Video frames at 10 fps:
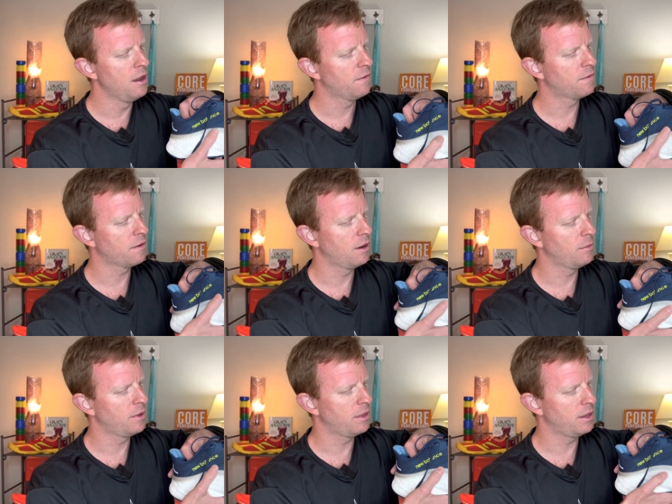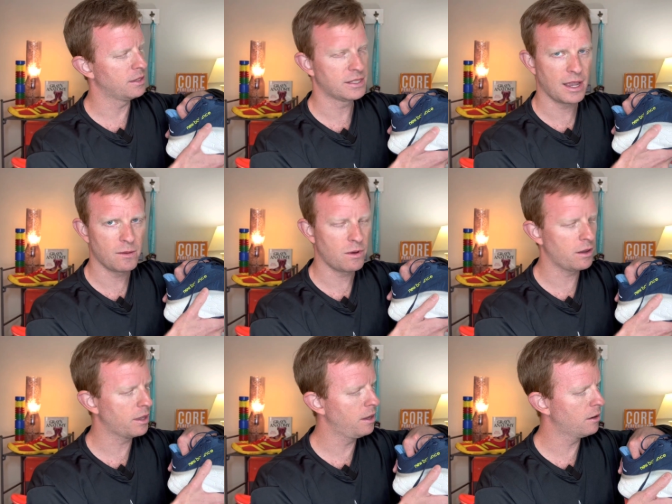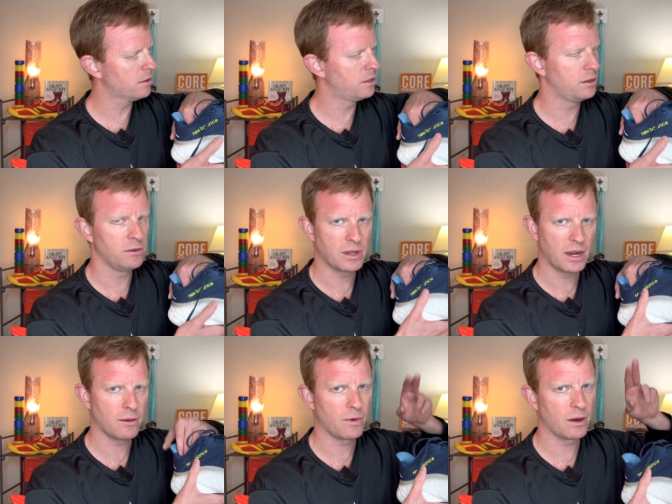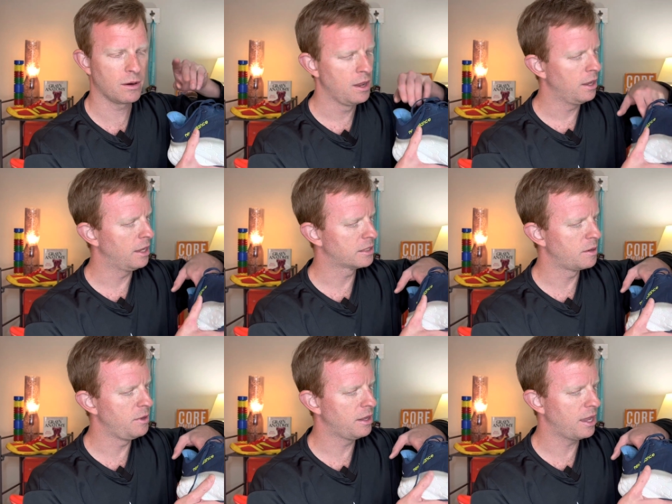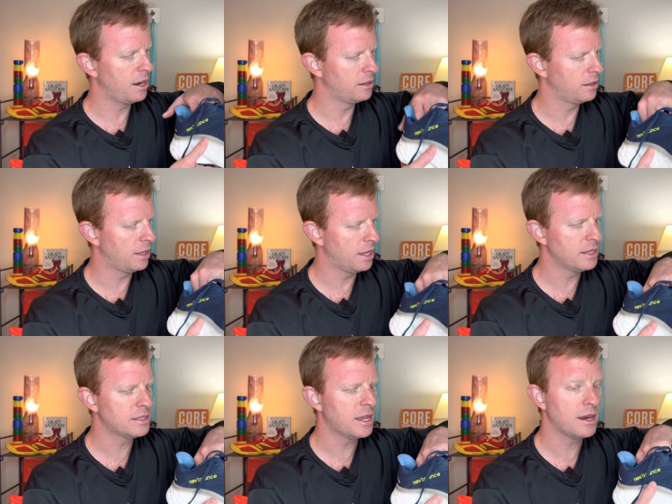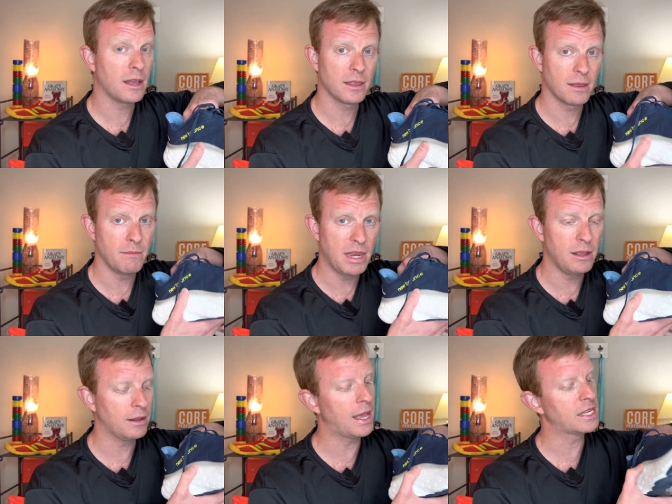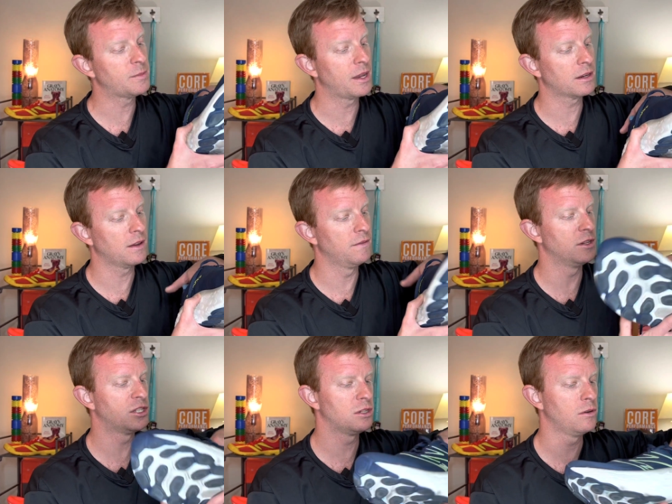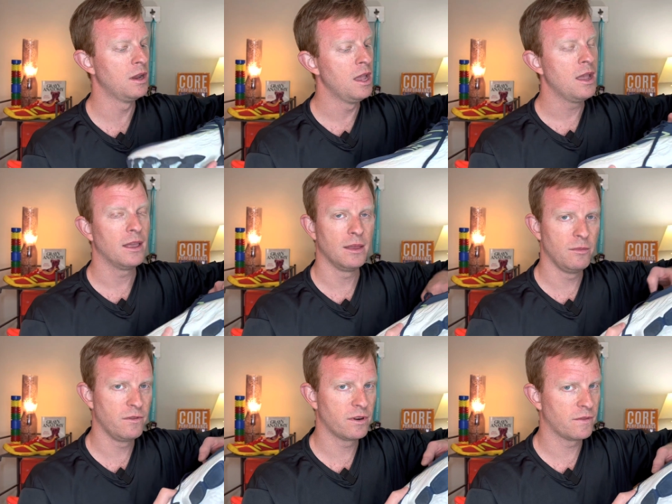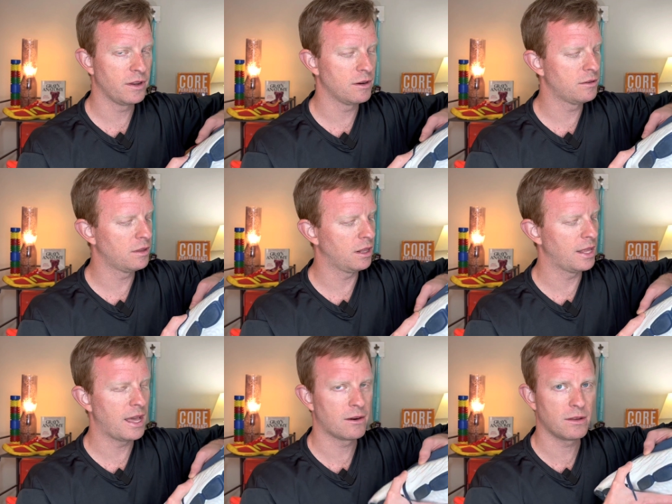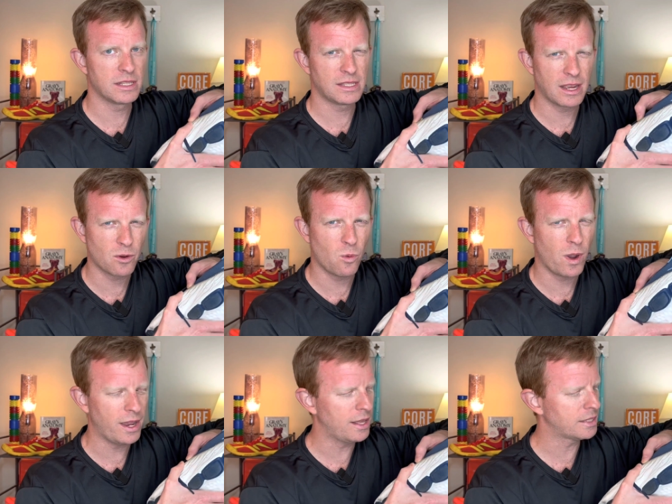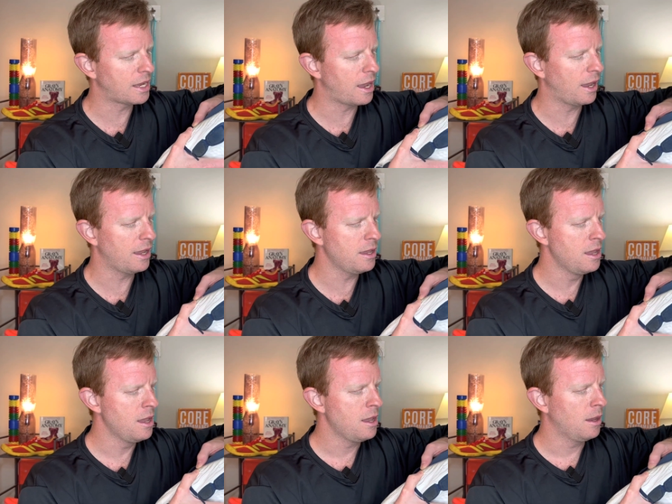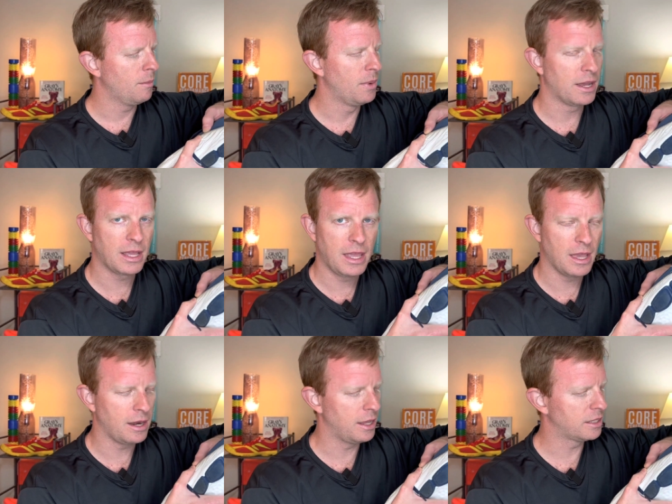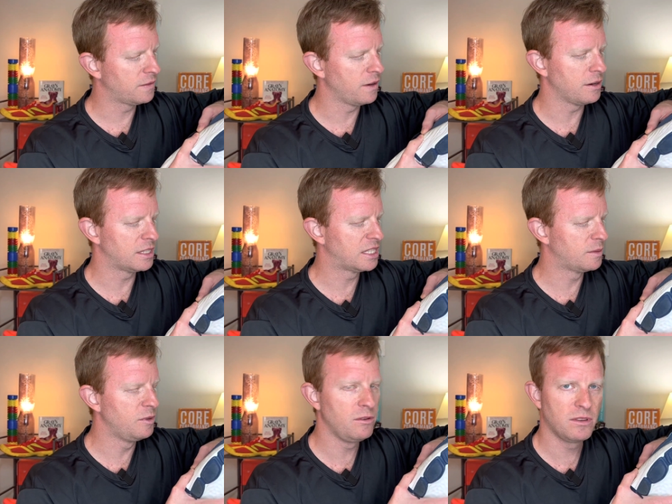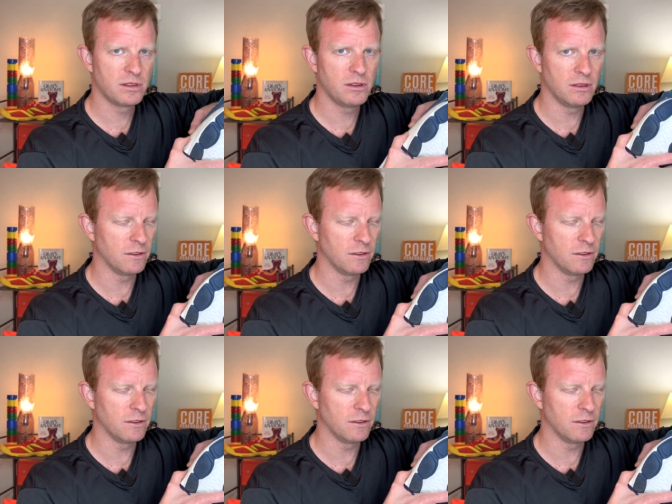from the sidewall here to kind of where it's communicating to the inside on the medial aspect of the shoe, and then moving over here to the lateral. It's not quite as high, but again, it's very smooth to the